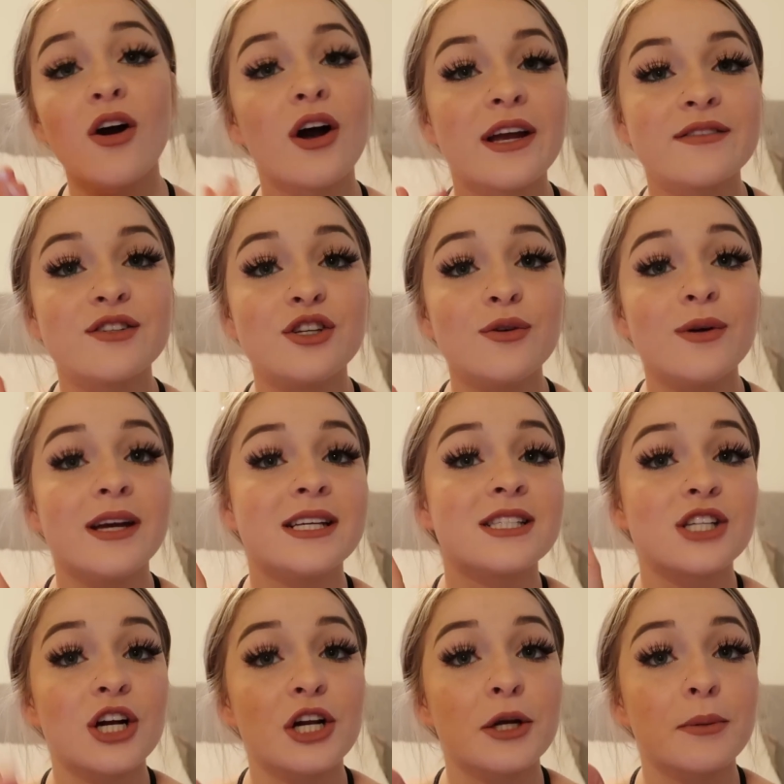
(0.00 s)
all you have to do is
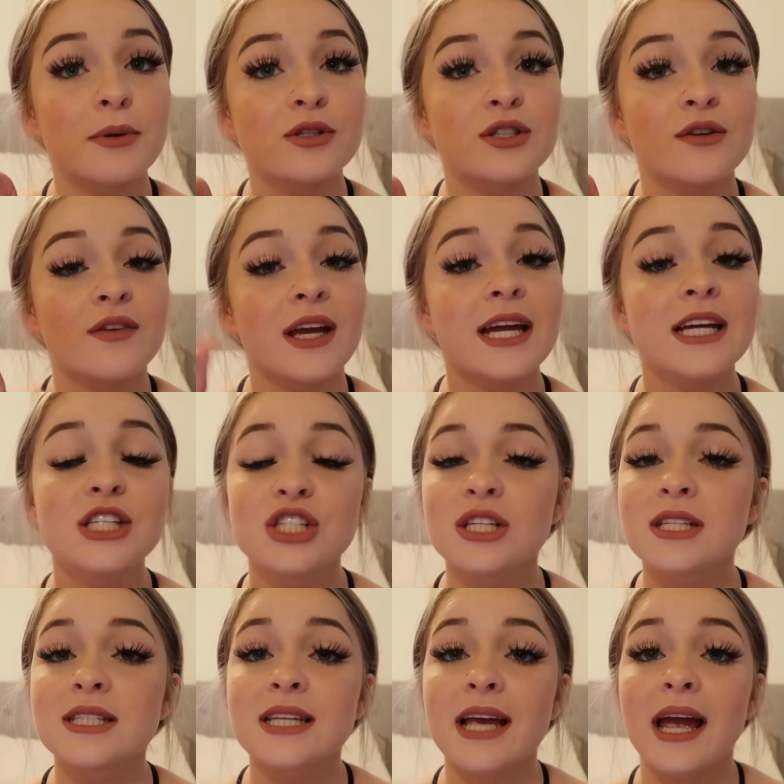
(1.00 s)
turn on your post
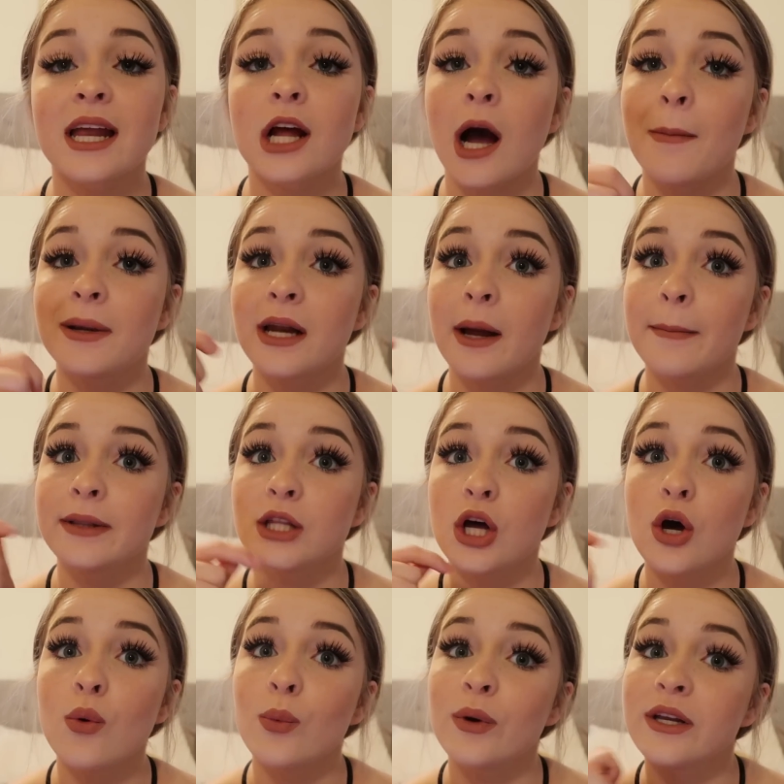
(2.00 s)
notifications and comment down
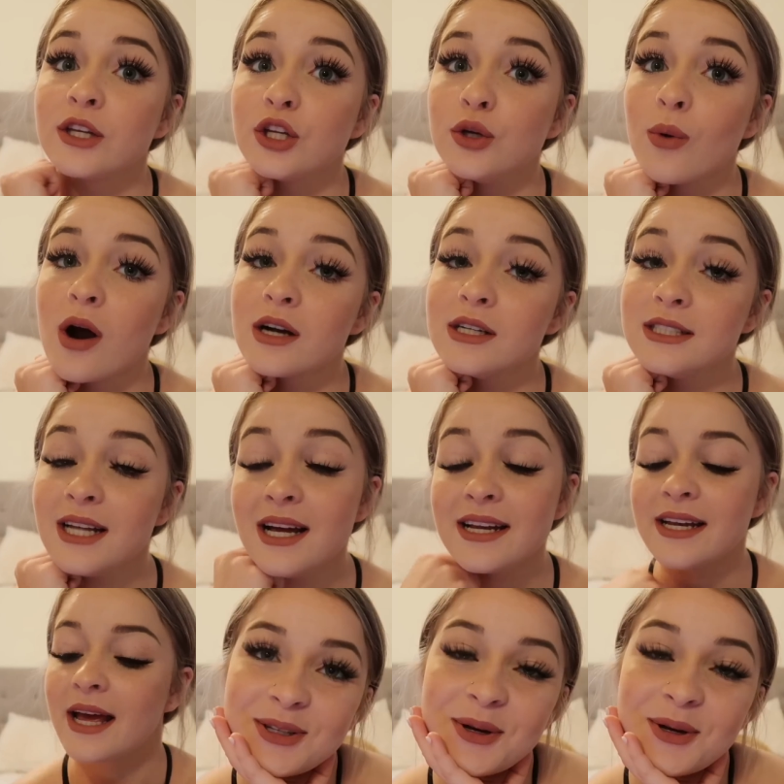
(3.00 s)
below when you are done.